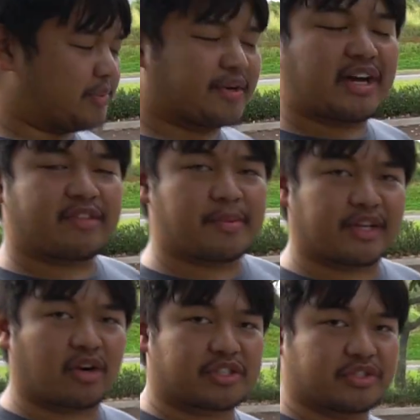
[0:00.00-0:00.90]
We don't have that many
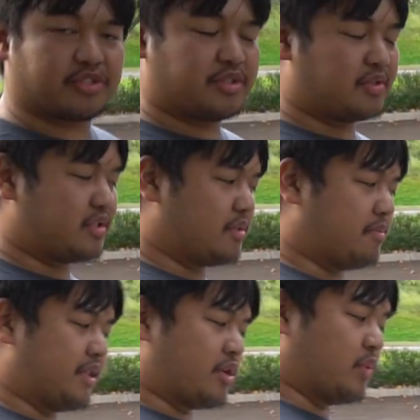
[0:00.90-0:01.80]
car shows,
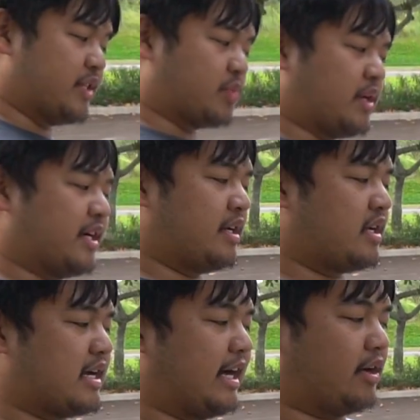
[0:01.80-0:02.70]
but there was one
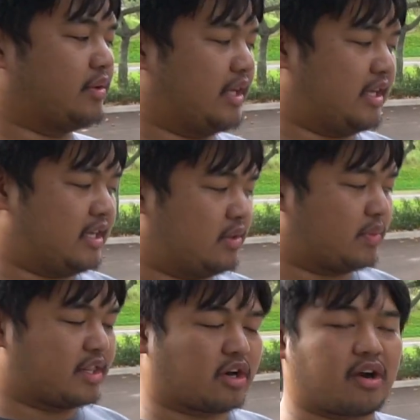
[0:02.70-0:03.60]
out in
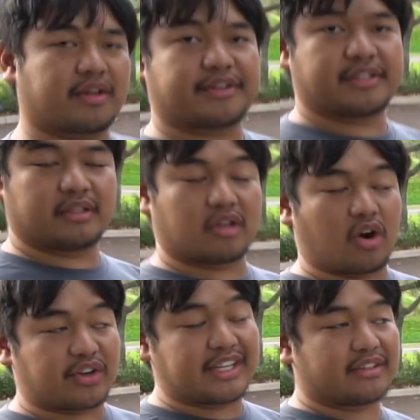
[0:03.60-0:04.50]
one of the car
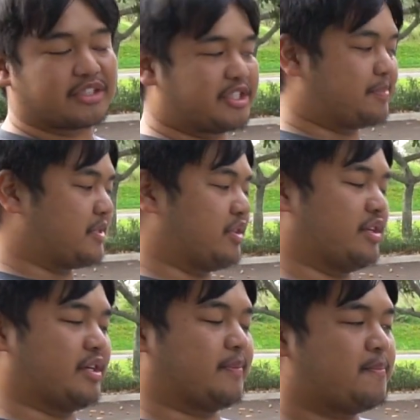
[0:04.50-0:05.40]
car dealerships on
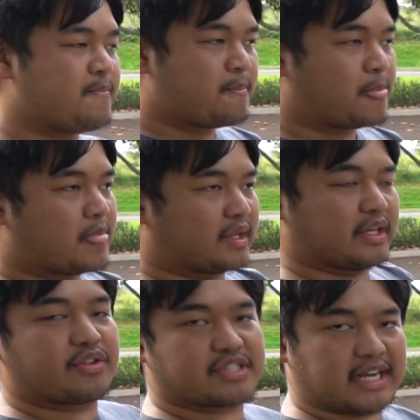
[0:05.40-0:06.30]
the on the
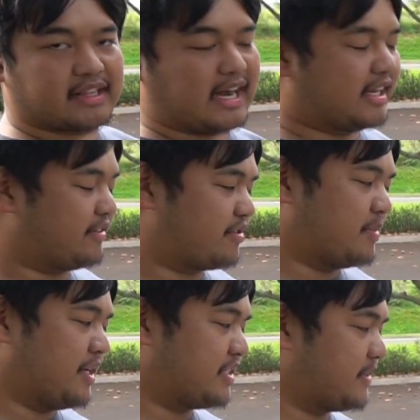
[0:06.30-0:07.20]
other side of the island from
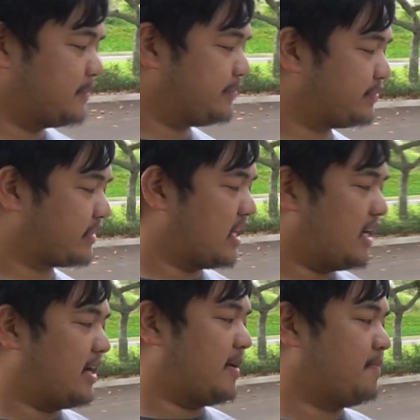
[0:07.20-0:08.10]
us.
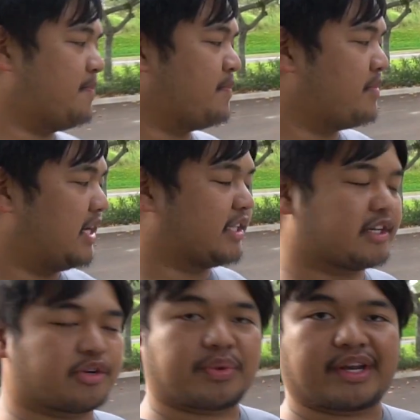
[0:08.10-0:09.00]
Um, and they're
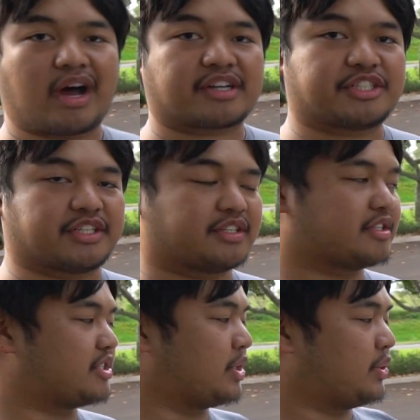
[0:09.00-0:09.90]
doing an
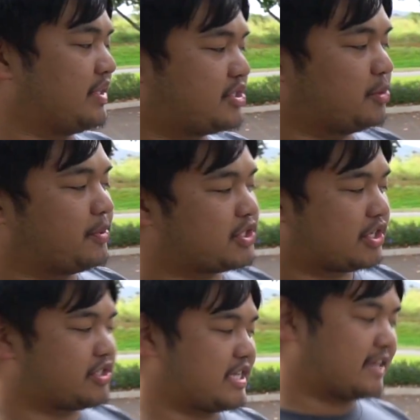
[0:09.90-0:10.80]
auction. So this
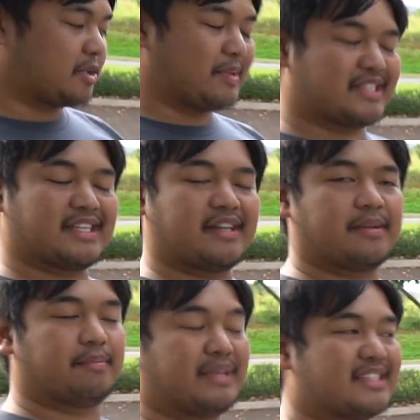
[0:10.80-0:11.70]
has actually
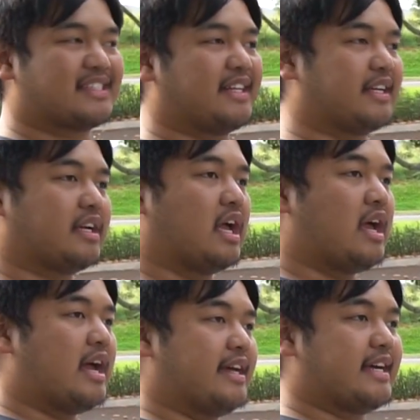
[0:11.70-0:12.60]
sitting, been sitting
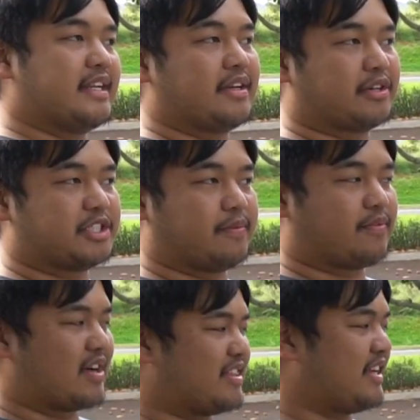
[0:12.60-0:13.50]
at that dealership
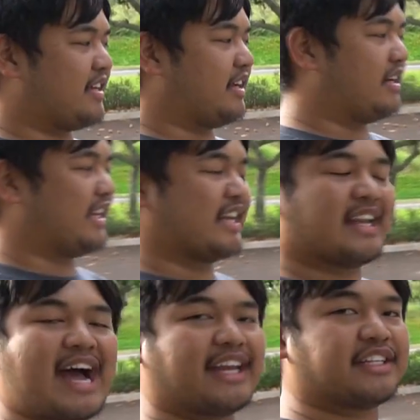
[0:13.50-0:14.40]
for I think like
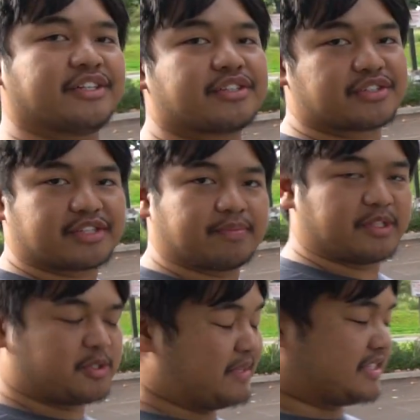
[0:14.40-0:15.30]
nine years or
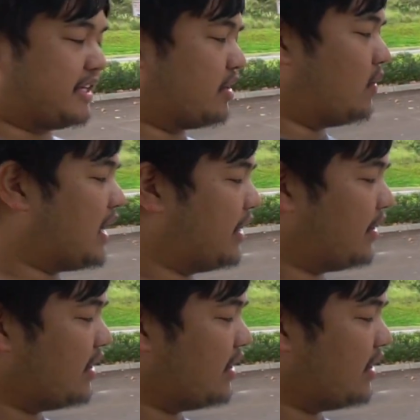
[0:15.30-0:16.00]
something. It's been sitting a while.